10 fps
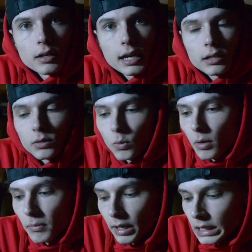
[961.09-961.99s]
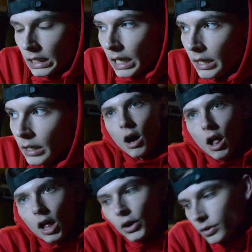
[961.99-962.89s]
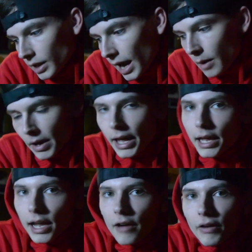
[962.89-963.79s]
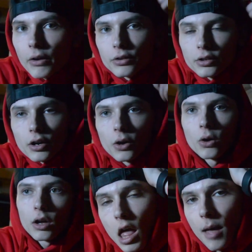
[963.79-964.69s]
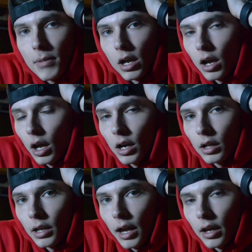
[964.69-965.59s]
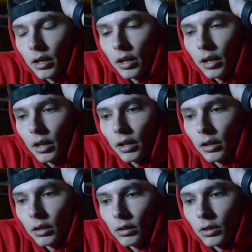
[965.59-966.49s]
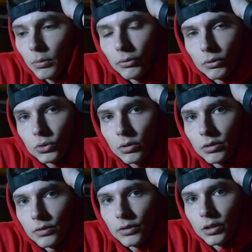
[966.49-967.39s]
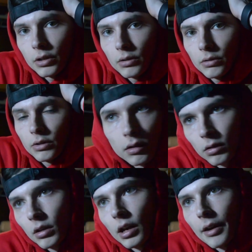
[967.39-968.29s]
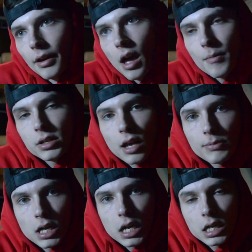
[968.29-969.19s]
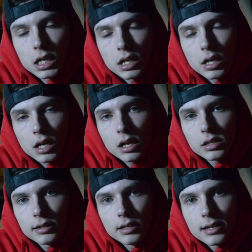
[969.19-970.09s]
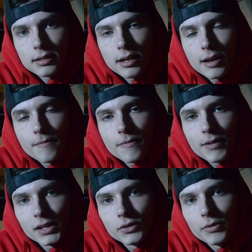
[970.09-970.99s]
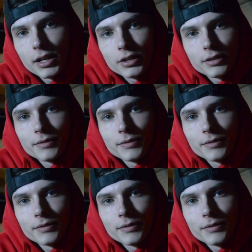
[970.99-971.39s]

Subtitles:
nice warm bed tonight. All I know is that I had about 8.5 hours to go. I'm gonna cut it at that, and I hope you enjoyed this video. So yeah, I'm gonna stop talking. I'll see you next time. Thanks for watching.